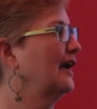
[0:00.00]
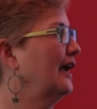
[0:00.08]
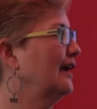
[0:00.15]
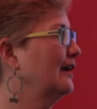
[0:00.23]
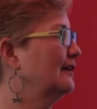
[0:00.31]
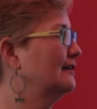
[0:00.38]

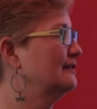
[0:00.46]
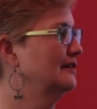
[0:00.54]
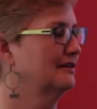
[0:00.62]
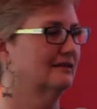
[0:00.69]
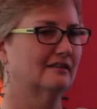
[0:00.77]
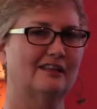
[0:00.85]
And
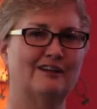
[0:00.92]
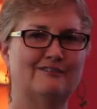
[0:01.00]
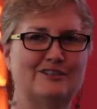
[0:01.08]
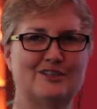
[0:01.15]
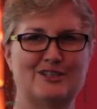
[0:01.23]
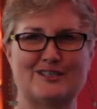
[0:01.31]

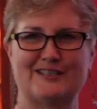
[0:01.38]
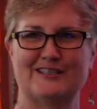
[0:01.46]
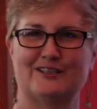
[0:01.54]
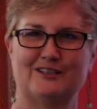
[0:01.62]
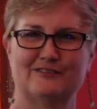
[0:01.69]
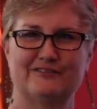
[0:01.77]
love
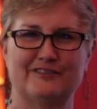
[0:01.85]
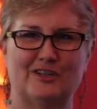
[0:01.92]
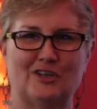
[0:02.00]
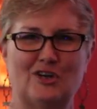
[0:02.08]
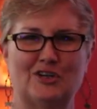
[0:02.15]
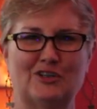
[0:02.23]
yourself
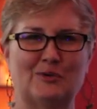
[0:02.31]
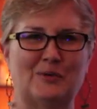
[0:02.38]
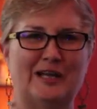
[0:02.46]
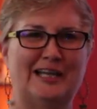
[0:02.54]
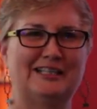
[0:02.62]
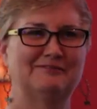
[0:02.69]
along the
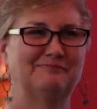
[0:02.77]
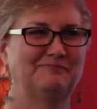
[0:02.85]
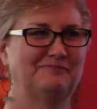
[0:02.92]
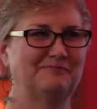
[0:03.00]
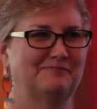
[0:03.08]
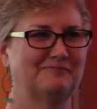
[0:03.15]
way.
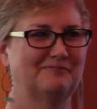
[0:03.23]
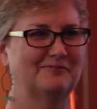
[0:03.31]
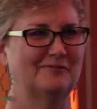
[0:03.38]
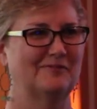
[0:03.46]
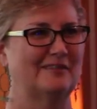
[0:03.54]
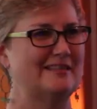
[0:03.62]

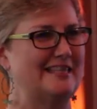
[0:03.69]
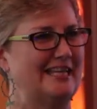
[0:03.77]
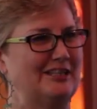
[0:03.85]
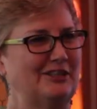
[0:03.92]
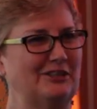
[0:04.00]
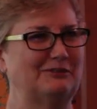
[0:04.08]

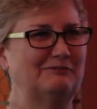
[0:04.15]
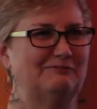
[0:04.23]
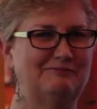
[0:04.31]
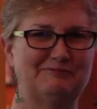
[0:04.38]
Thank you.